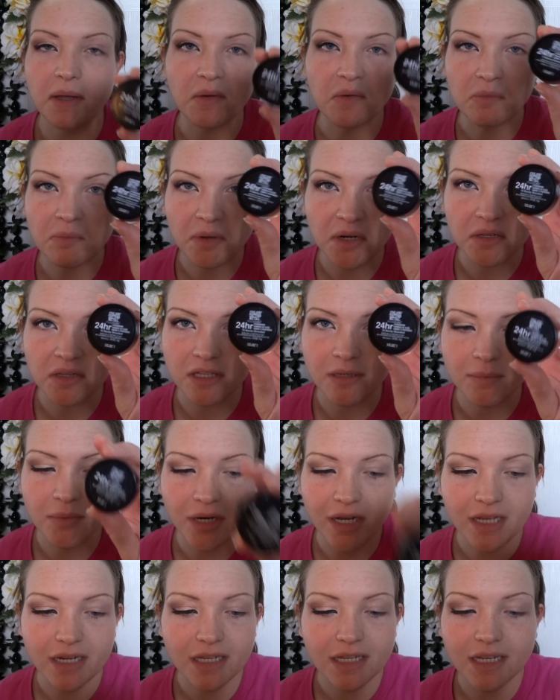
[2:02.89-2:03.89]
out with Barely
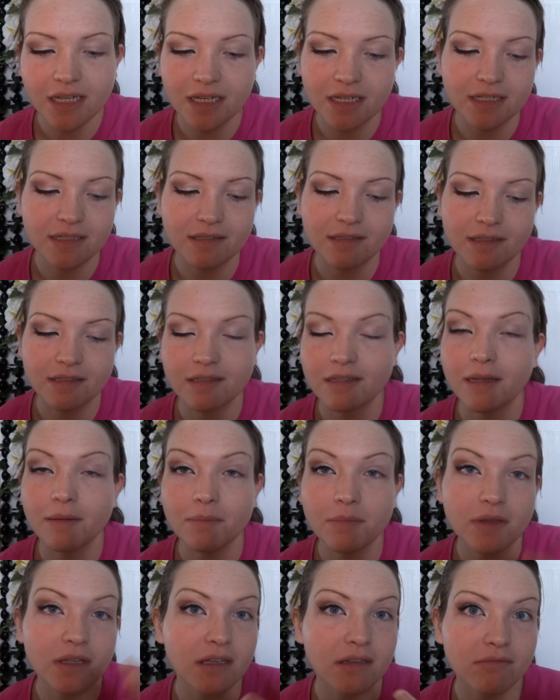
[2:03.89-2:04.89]
Branded, and it's the
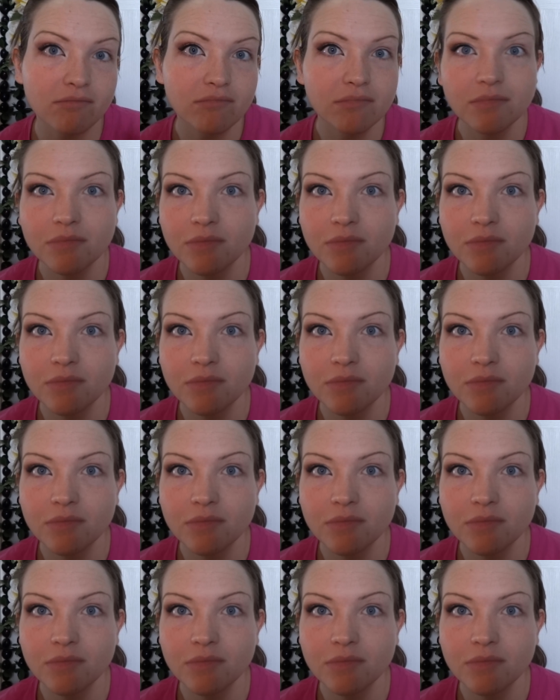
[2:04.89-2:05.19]
same thing.